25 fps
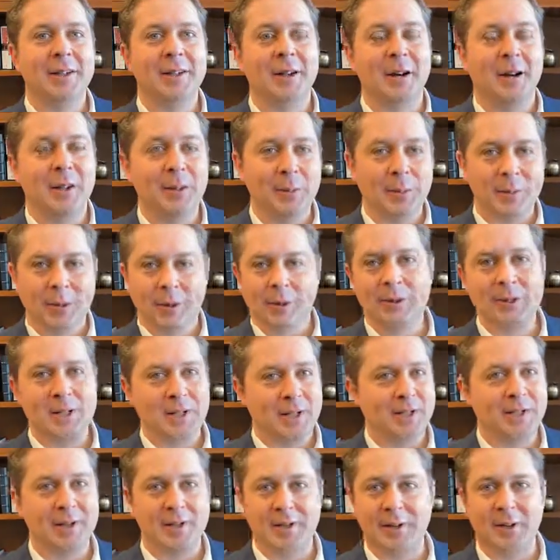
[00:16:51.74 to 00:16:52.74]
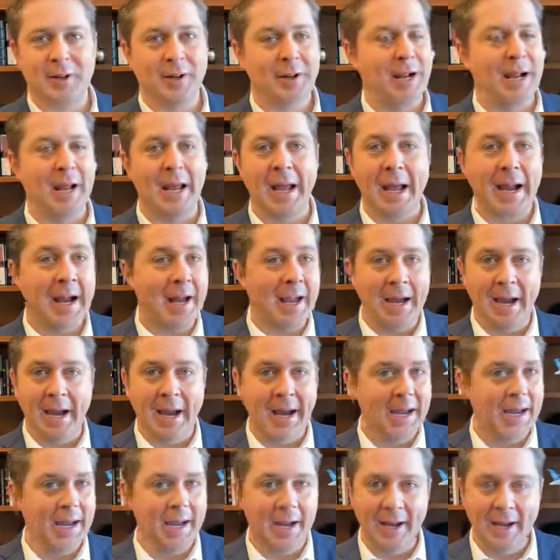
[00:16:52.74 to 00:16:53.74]
on the protests are, and I, and I,
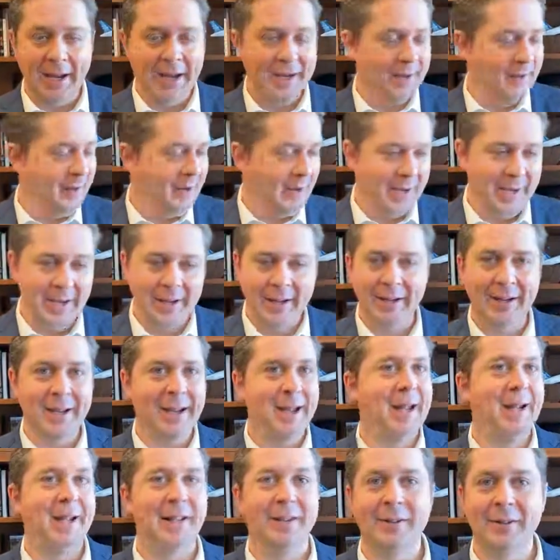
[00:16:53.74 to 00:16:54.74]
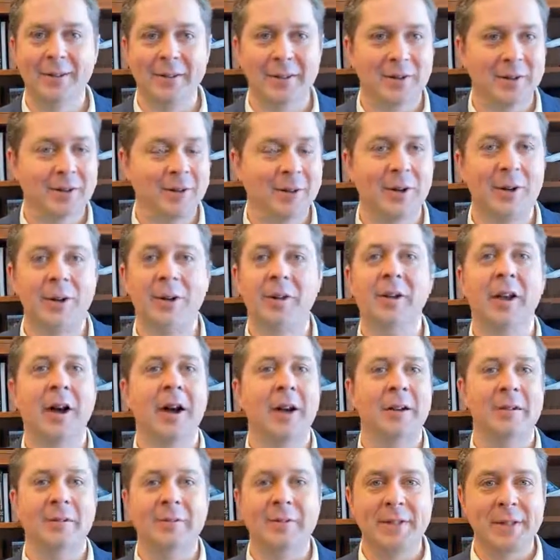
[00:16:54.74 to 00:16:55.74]
I, I, I get it. There are a
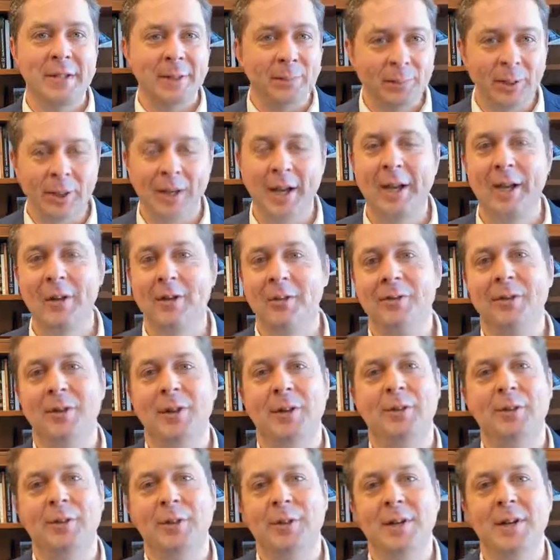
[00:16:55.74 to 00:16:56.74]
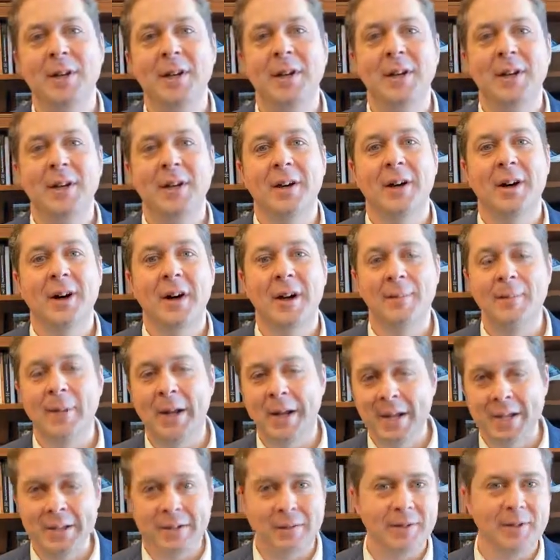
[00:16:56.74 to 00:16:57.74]
lot of deeply held views on
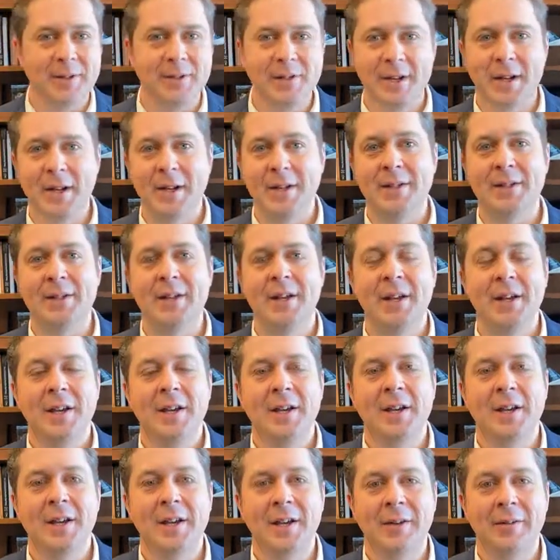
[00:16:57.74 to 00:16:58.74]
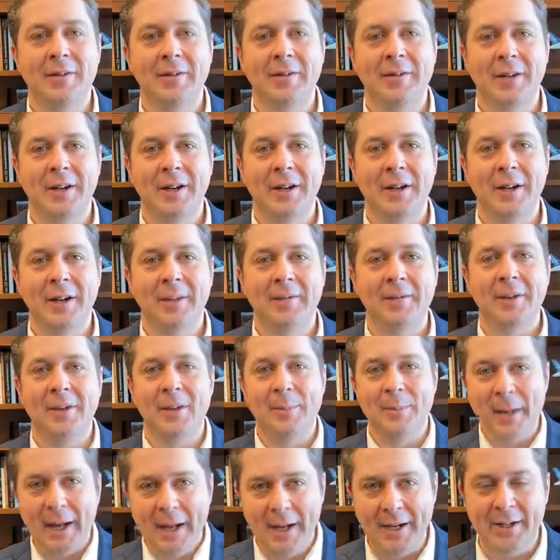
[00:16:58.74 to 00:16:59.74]
many different sides of, uh, of the
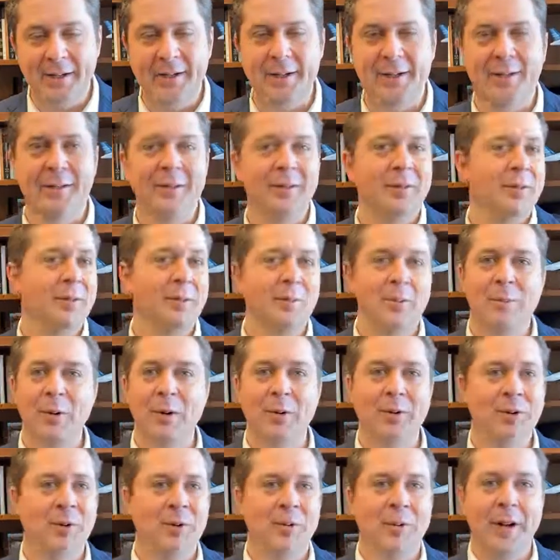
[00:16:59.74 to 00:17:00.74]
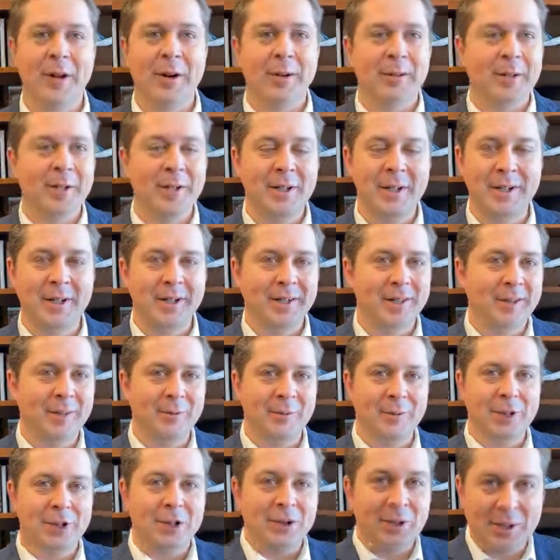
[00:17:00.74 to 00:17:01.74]
debate, both around the
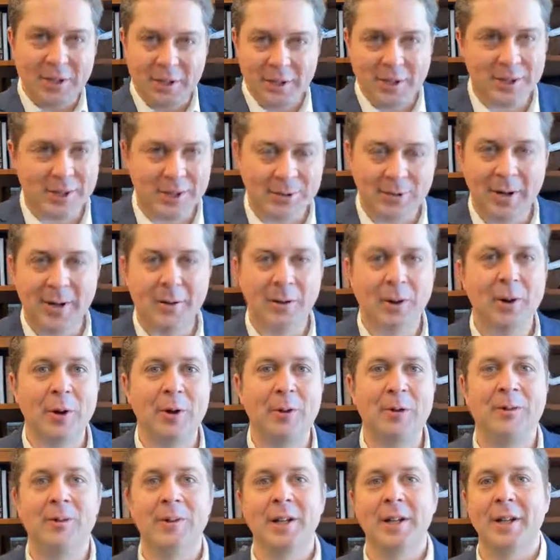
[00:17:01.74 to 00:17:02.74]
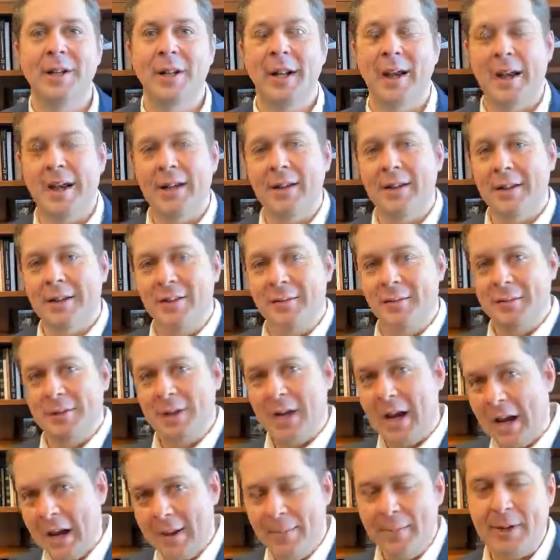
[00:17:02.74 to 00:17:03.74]
restrictions around COVID and the
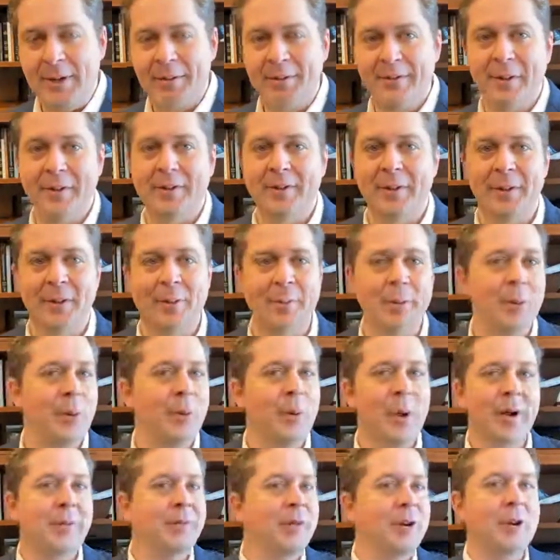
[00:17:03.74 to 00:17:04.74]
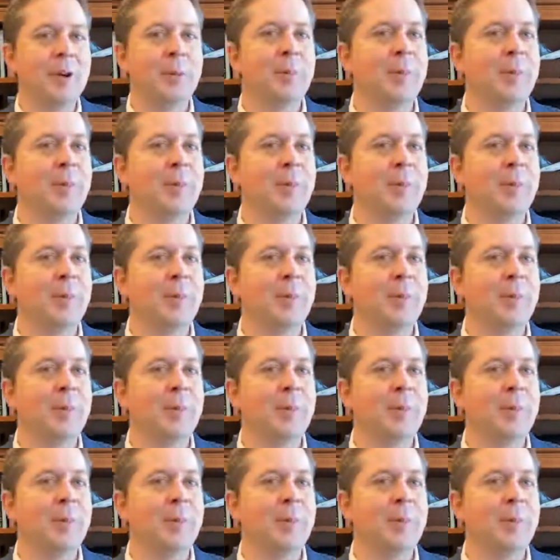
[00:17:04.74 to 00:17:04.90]
timing of lifting them. But whatever your